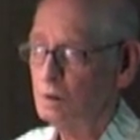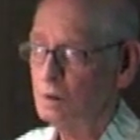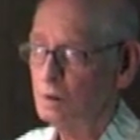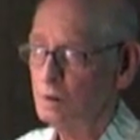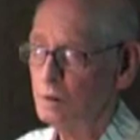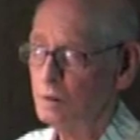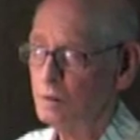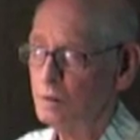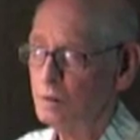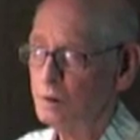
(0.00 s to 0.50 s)

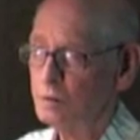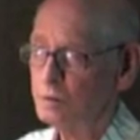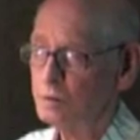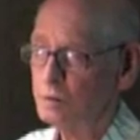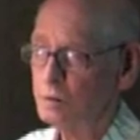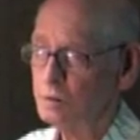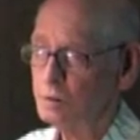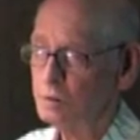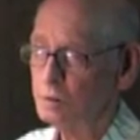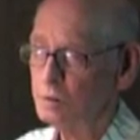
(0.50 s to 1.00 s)
their
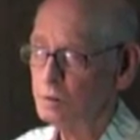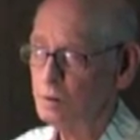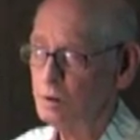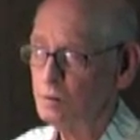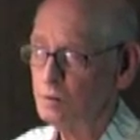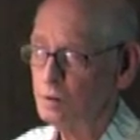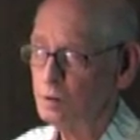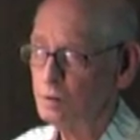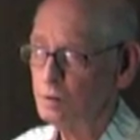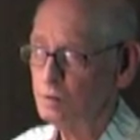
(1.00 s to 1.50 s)

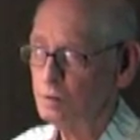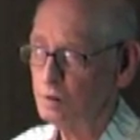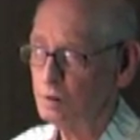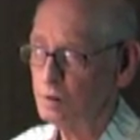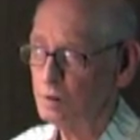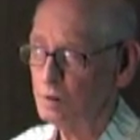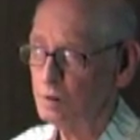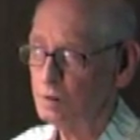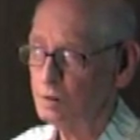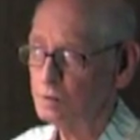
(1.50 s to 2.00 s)
sensitivity
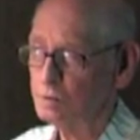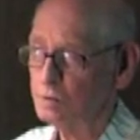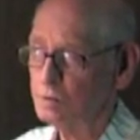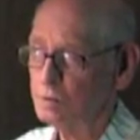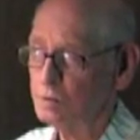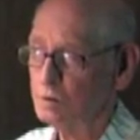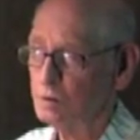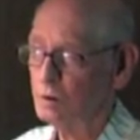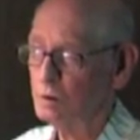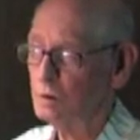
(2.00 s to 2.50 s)
varies.
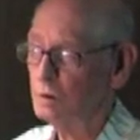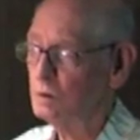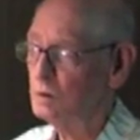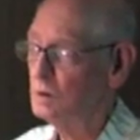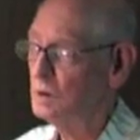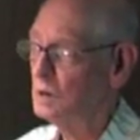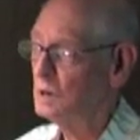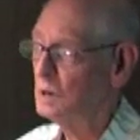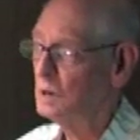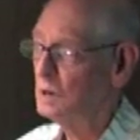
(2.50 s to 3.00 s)
So
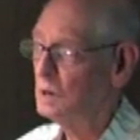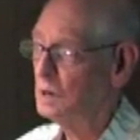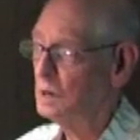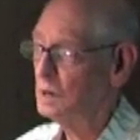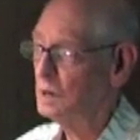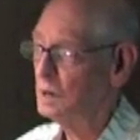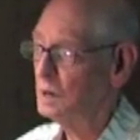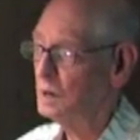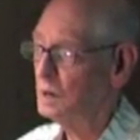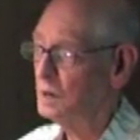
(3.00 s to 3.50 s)

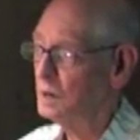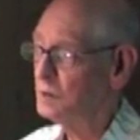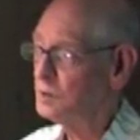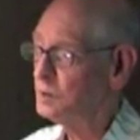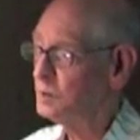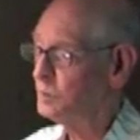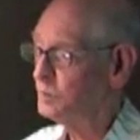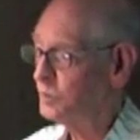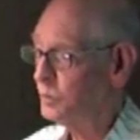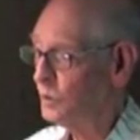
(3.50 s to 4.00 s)
it's
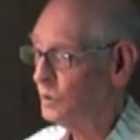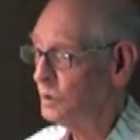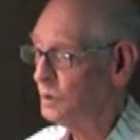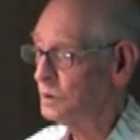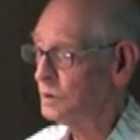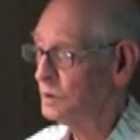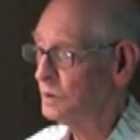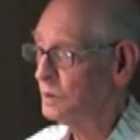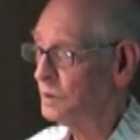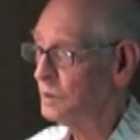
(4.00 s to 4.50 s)

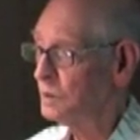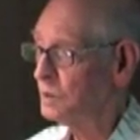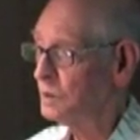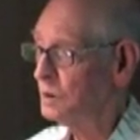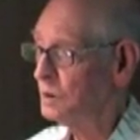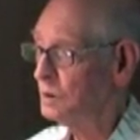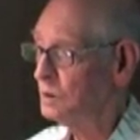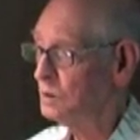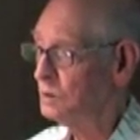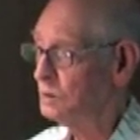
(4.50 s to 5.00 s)
important
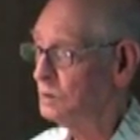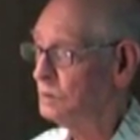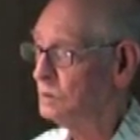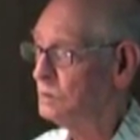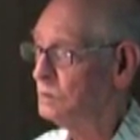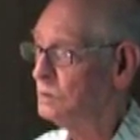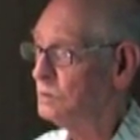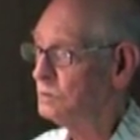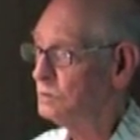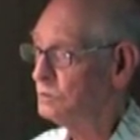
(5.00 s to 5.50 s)
that
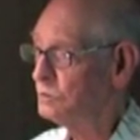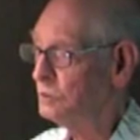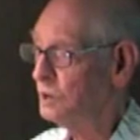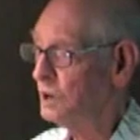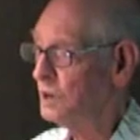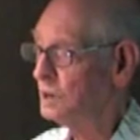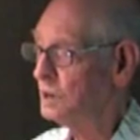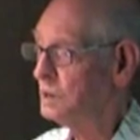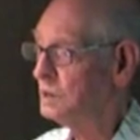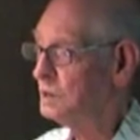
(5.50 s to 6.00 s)
you
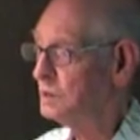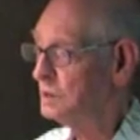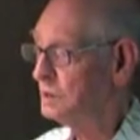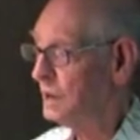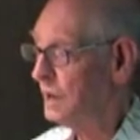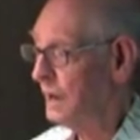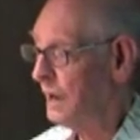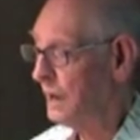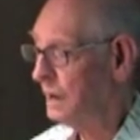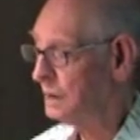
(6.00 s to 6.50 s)
check it
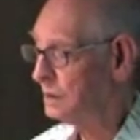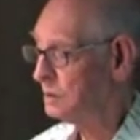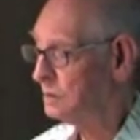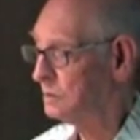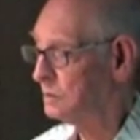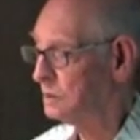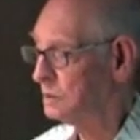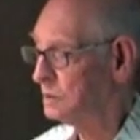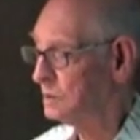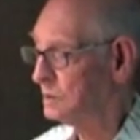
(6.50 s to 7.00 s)

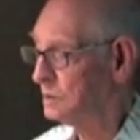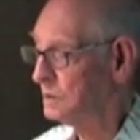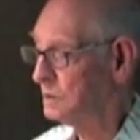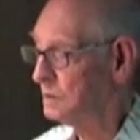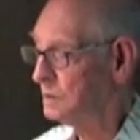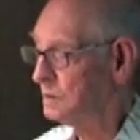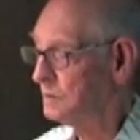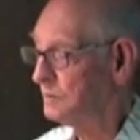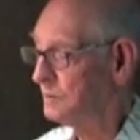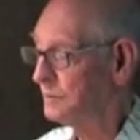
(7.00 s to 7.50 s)
accurately."
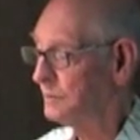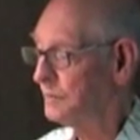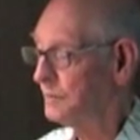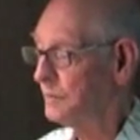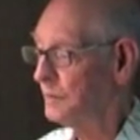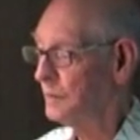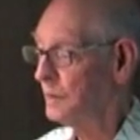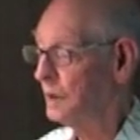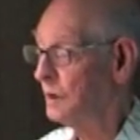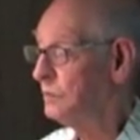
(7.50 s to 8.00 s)

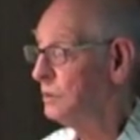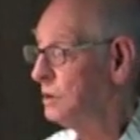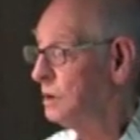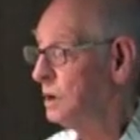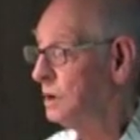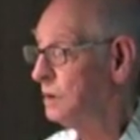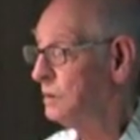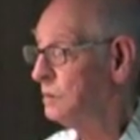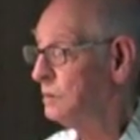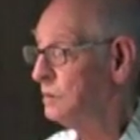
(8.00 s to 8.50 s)
"Have you
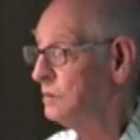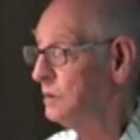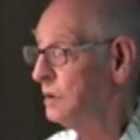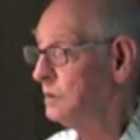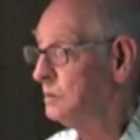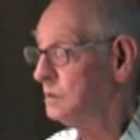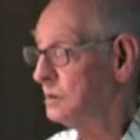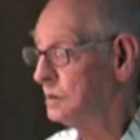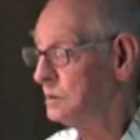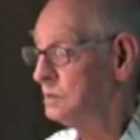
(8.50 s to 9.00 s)
got a
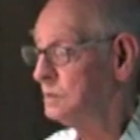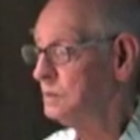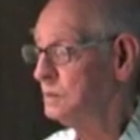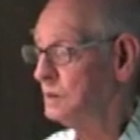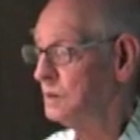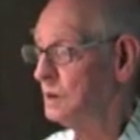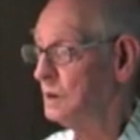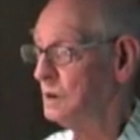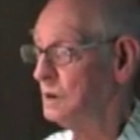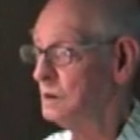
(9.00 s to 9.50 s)
thermometer?" I said,
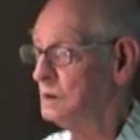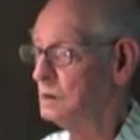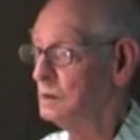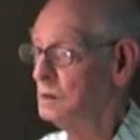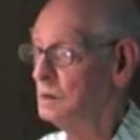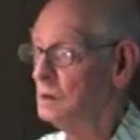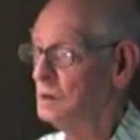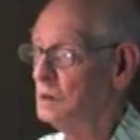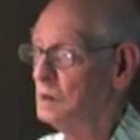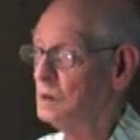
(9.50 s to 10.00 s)
"Yeah."
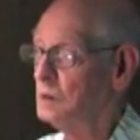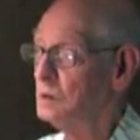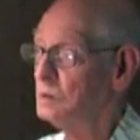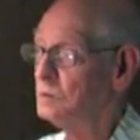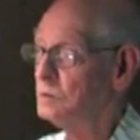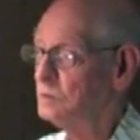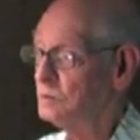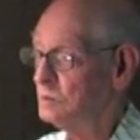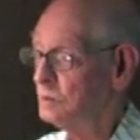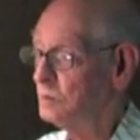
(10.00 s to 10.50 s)

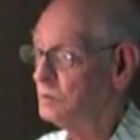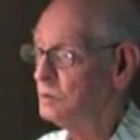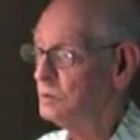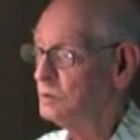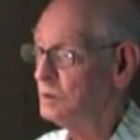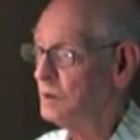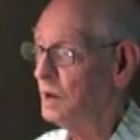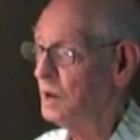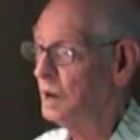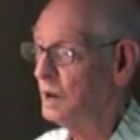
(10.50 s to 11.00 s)
She said, "Well,
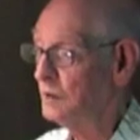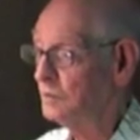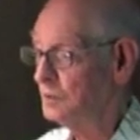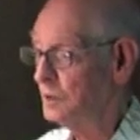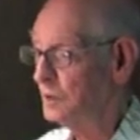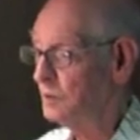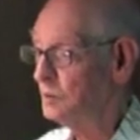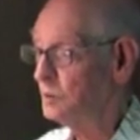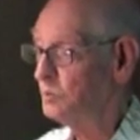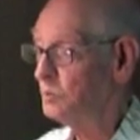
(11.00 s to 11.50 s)
have
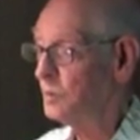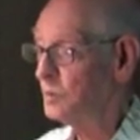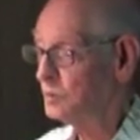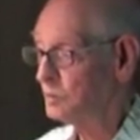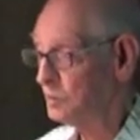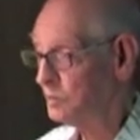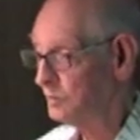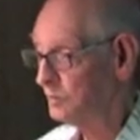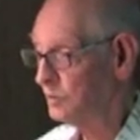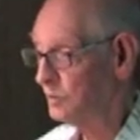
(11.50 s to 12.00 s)
David mix
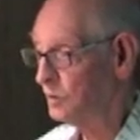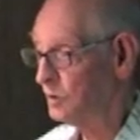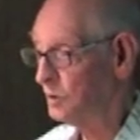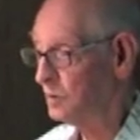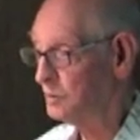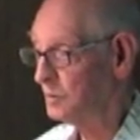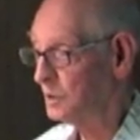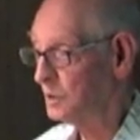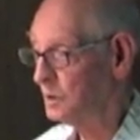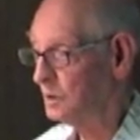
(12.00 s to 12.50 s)
some
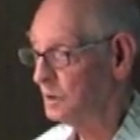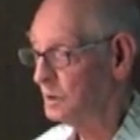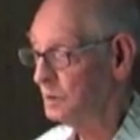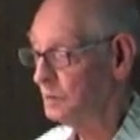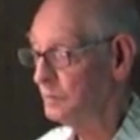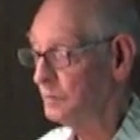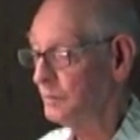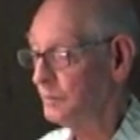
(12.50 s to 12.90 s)
formula,